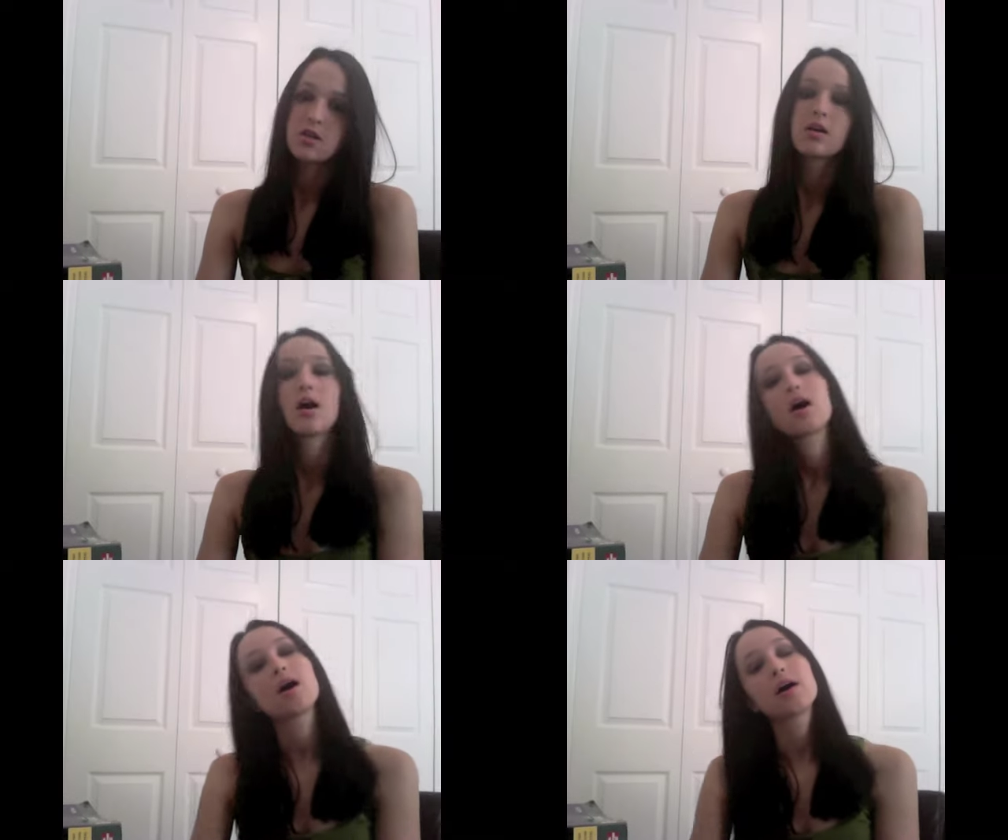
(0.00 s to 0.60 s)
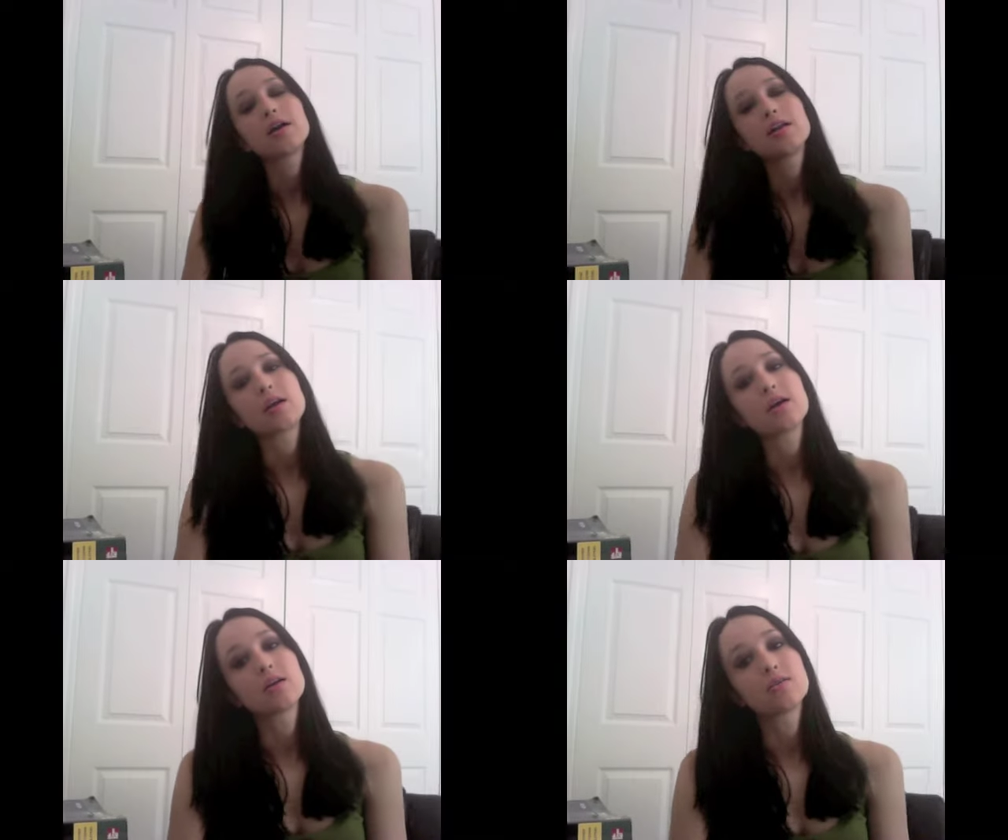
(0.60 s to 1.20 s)
God
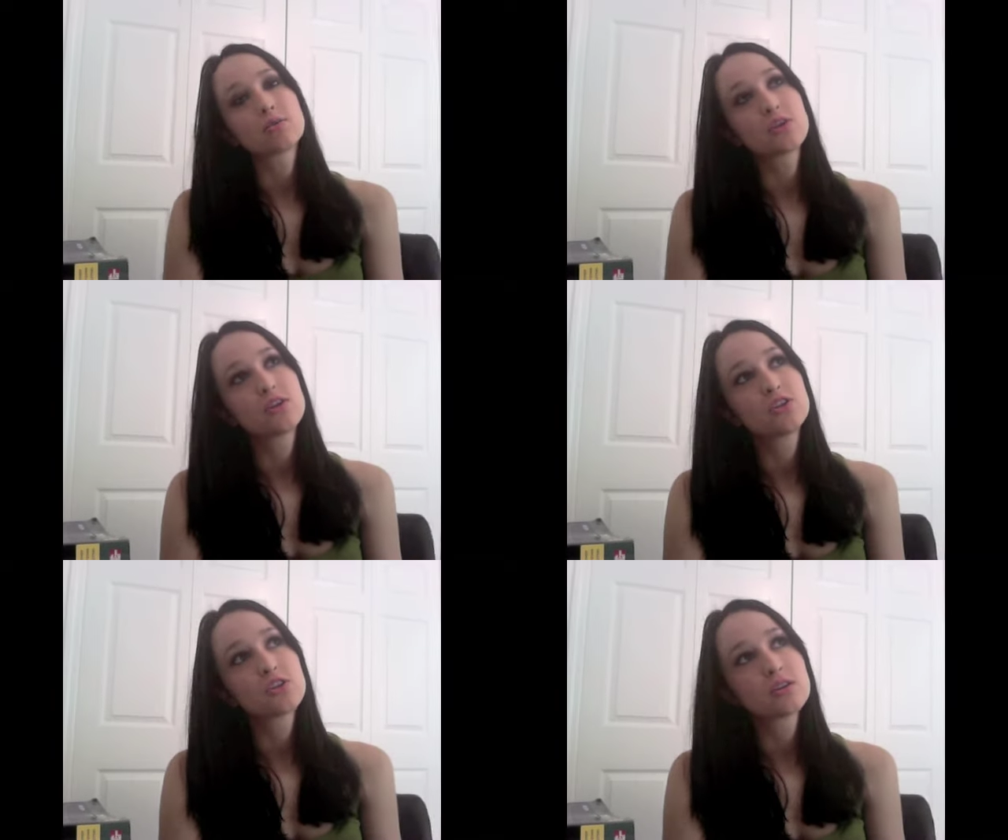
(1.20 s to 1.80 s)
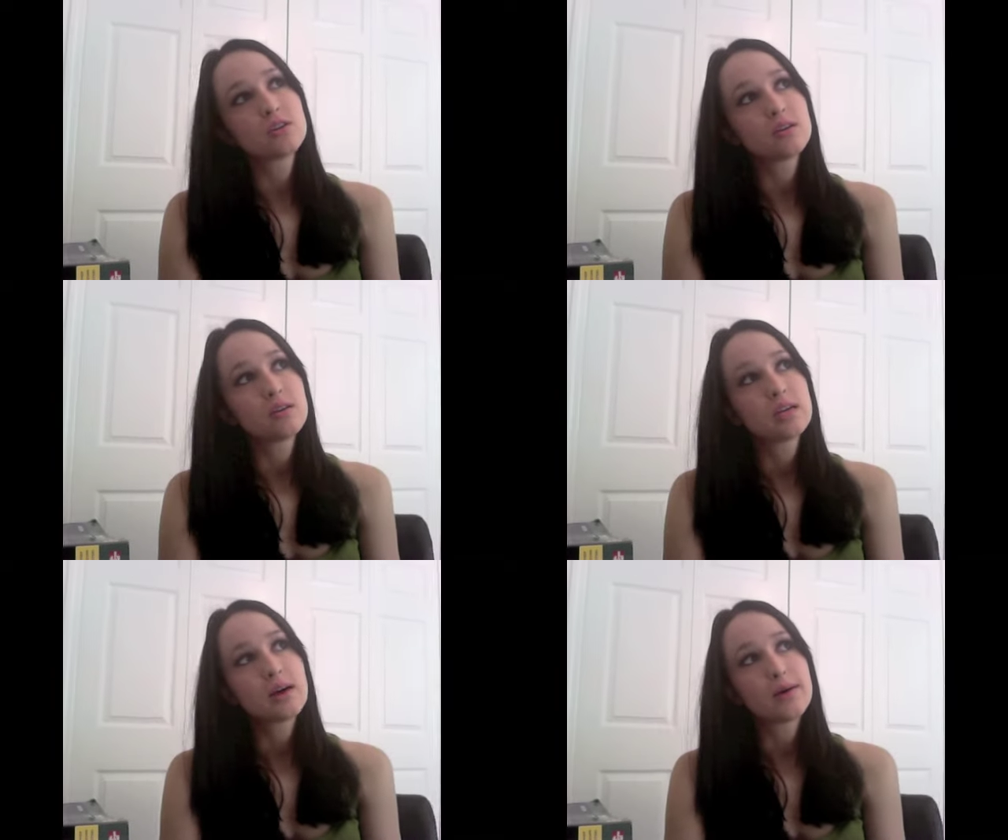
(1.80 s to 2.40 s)
and religion,
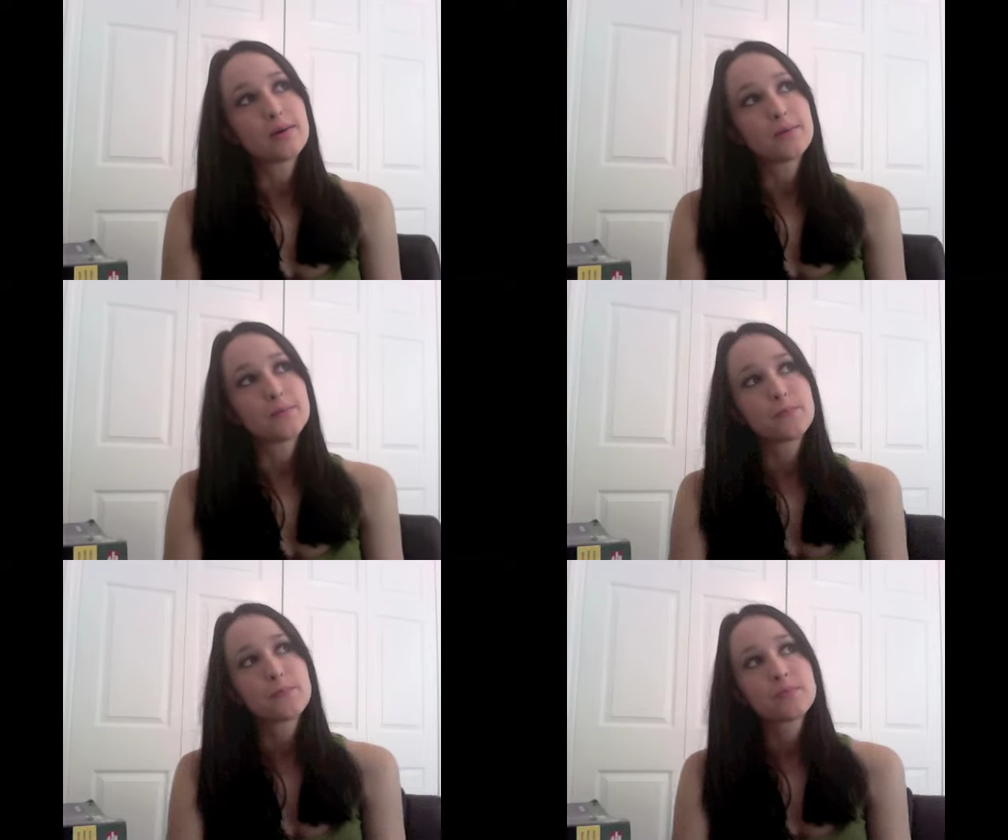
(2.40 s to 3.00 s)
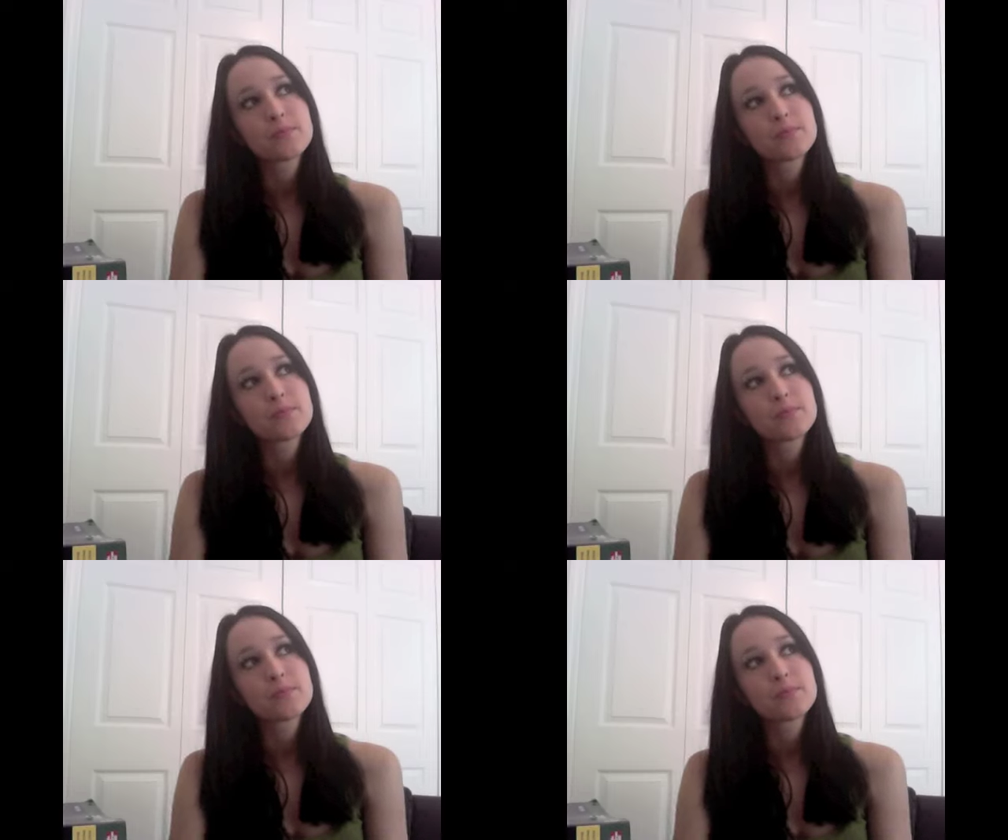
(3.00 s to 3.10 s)
um,